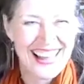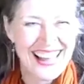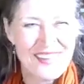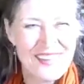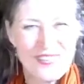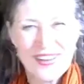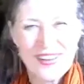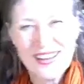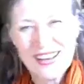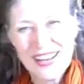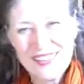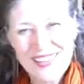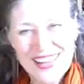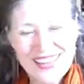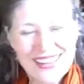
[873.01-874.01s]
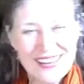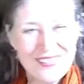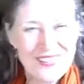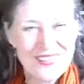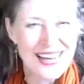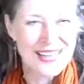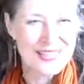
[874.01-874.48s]
If I could have that in
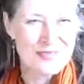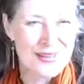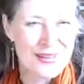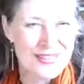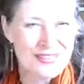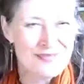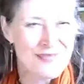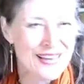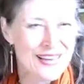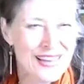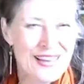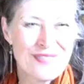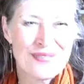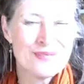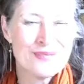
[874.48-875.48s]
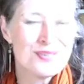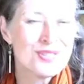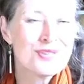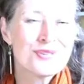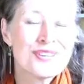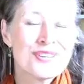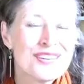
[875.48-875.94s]
every aspect of my life, I'm
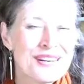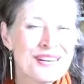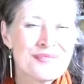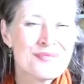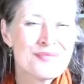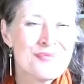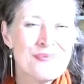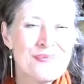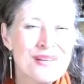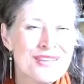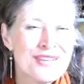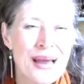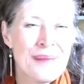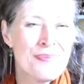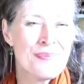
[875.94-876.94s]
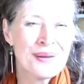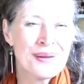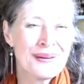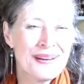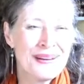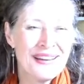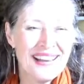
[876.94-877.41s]
sure that I would be much
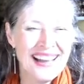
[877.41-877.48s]
happier.